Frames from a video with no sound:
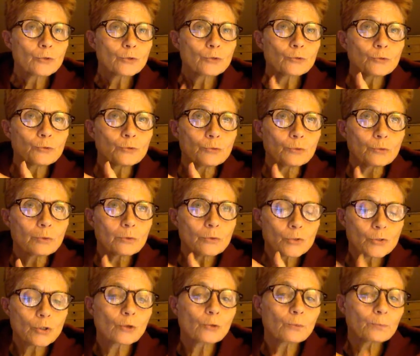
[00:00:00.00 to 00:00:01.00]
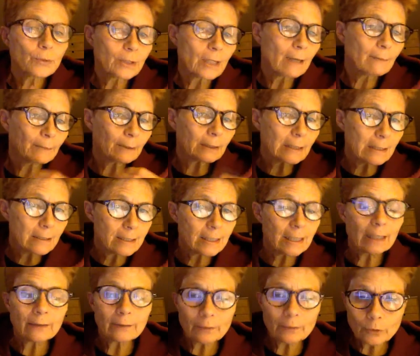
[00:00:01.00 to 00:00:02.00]
to so predominantly
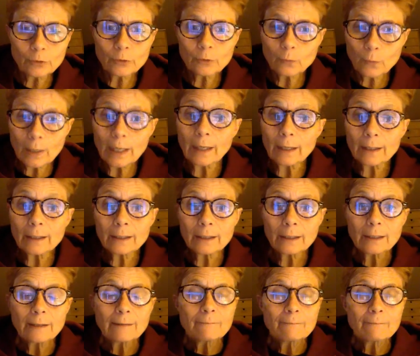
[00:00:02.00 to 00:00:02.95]
stand in her way,